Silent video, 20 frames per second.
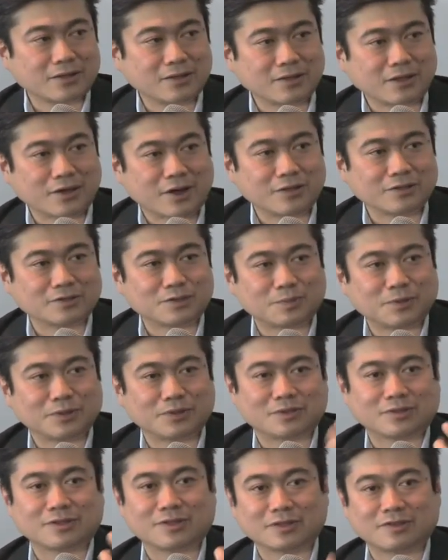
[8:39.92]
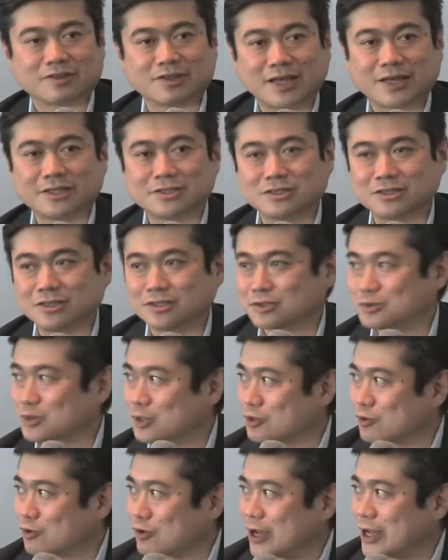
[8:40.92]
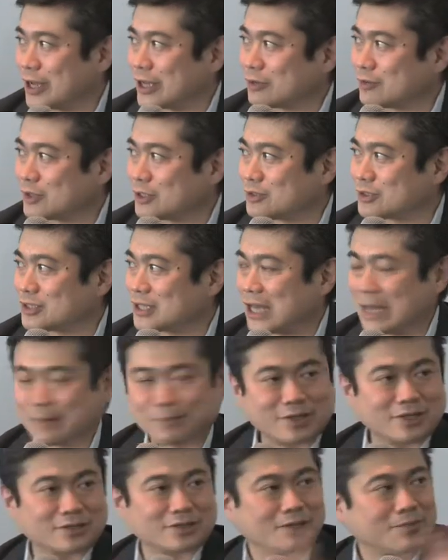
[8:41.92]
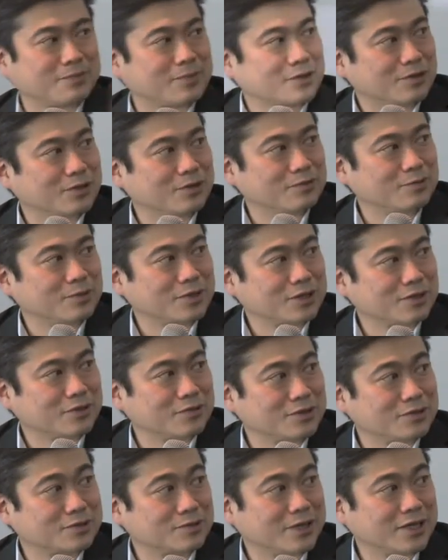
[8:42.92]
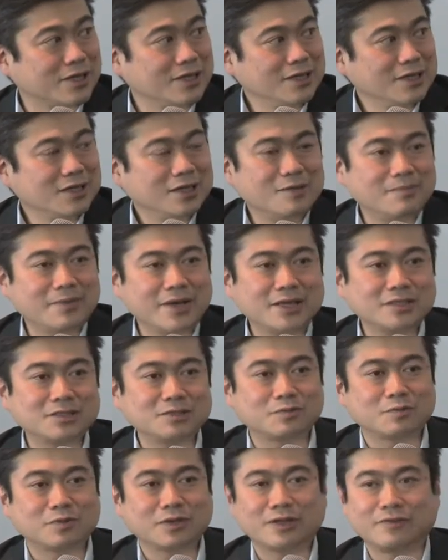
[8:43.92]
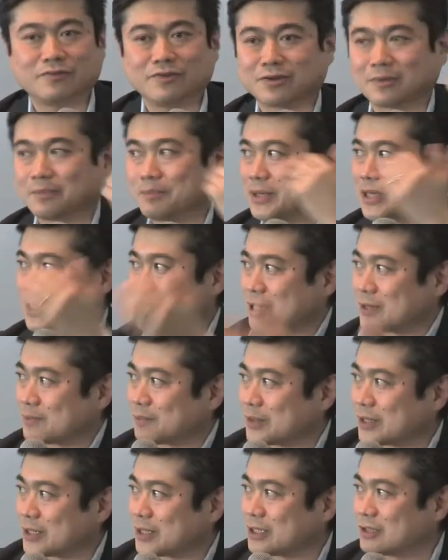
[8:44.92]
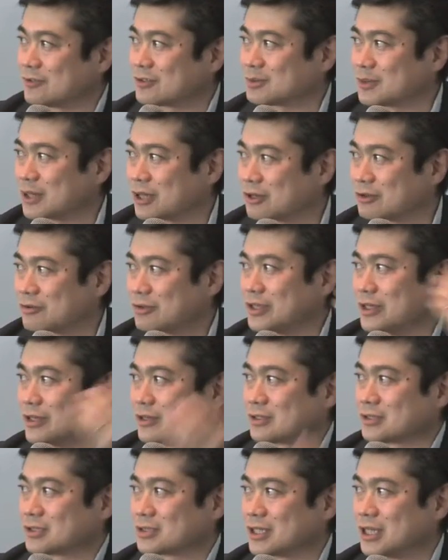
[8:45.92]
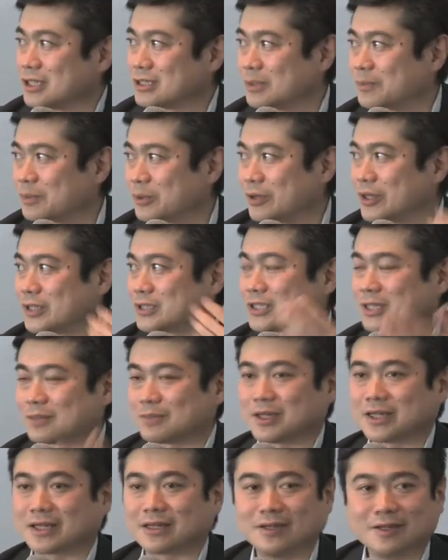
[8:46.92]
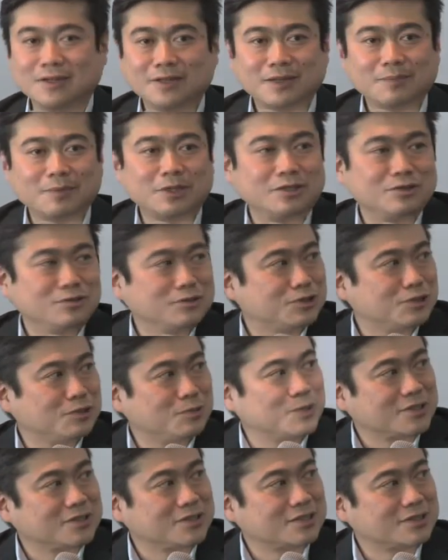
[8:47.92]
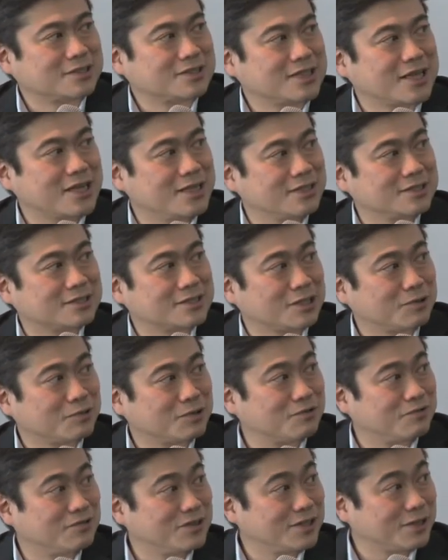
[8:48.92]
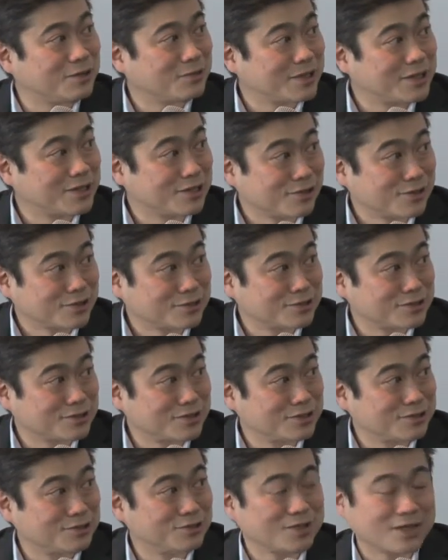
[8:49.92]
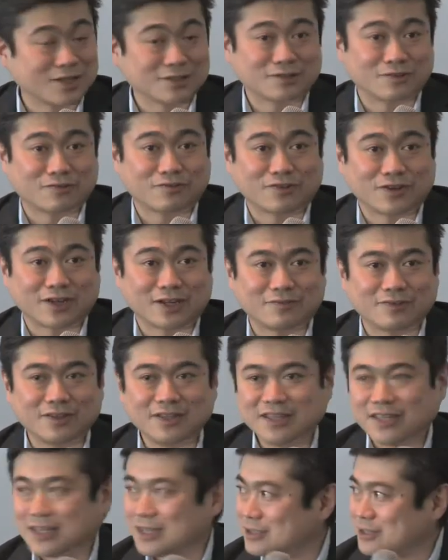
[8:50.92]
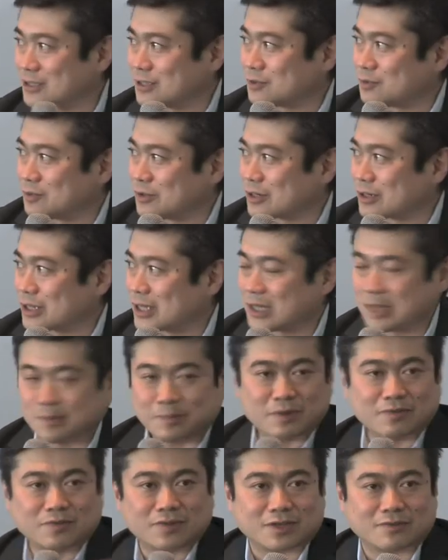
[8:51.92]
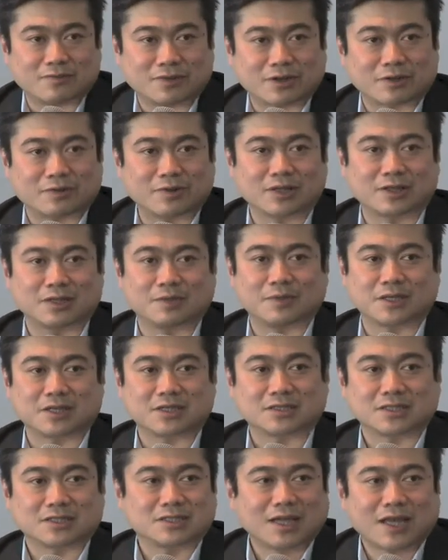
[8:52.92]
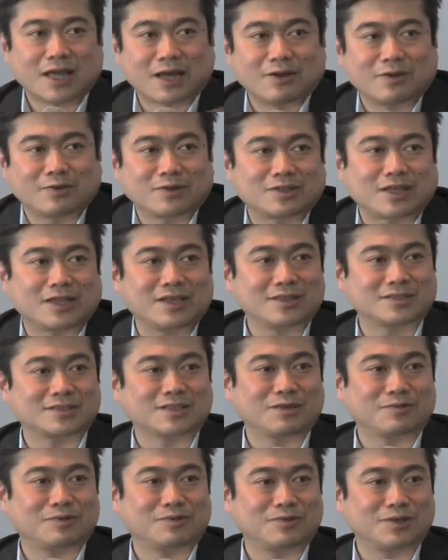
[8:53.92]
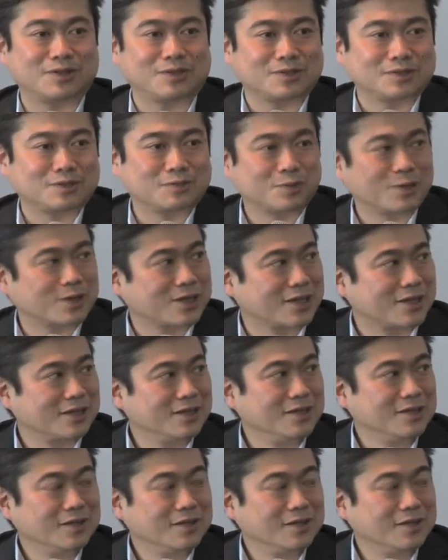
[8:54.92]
the, entrepreneur, the, the, engineers will cry when you say, I'm going to dump the code, we're going to go this way. Imagine if you're a big company and you spent three years deploying something. I mean, YouTube was a dating site with video when it launched in 2005, and it didn't work, and they pivoted very quickly because this eh, dating site with video isn't working.